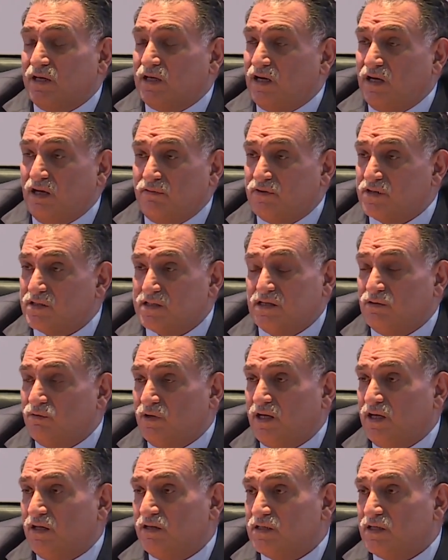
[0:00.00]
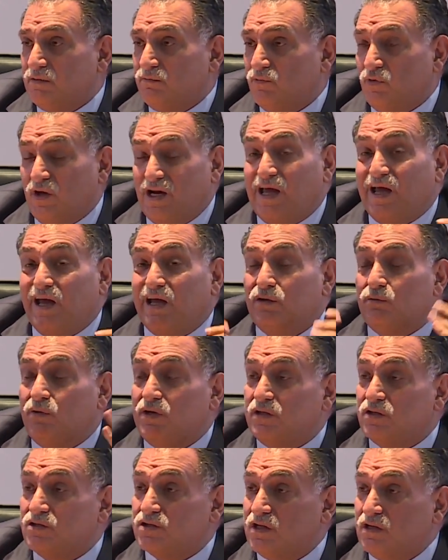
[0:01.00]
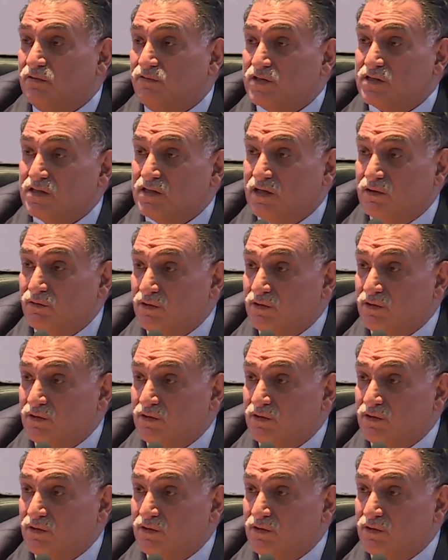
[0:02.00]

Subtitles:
Anything else, you have to